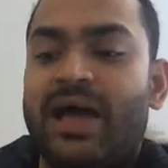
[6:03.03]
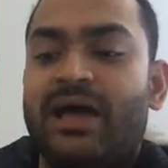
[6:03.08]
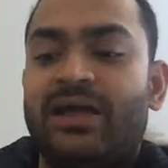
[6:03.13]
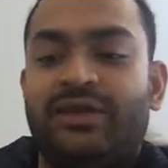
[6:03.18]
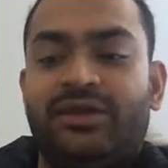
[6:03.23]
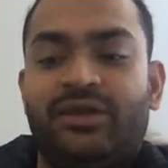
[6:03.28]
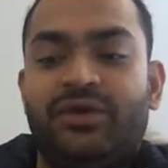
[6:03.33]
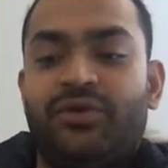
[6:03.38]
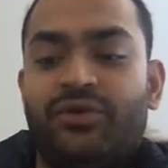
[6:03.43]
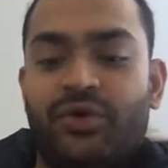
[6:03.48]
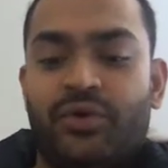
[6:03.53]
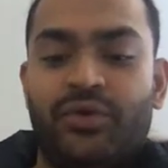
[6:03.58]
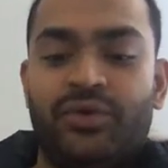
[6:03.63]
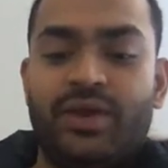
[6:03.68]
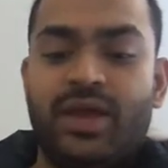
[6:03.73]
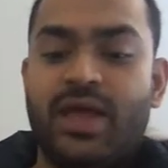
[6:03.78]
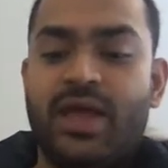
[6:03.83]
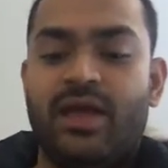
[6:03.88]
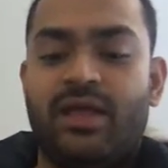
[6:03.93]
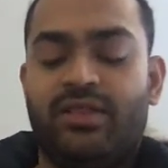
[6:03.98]
as your own,
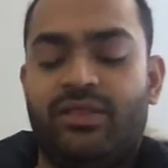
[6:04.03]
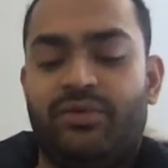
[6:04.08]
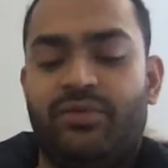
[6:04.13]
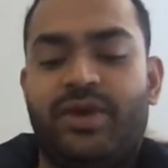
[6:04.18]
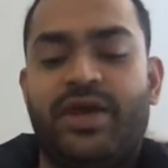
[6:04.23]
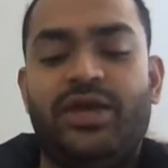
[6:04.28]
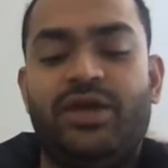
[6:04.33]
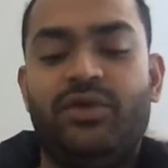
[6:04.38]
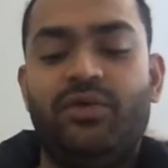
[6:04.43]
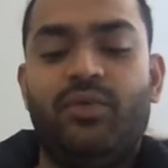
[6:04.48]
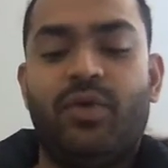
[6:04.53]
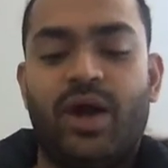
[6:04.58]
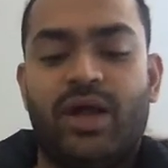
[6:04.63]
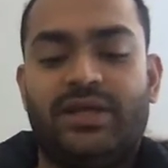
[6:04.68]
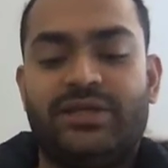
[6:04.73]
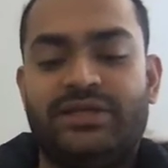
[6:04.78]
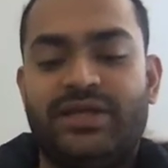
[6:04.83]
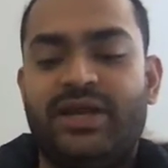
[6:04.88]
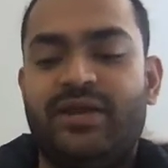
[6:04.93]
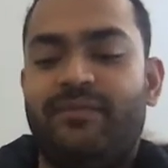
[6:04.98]
the way you
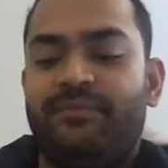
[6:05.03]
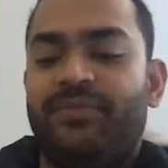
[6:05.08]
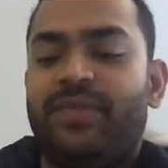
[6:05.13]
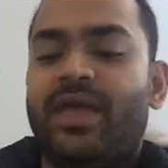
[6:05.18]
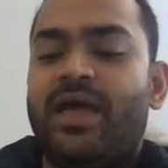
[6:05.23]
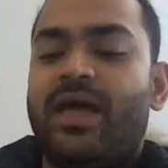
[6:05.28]
want it,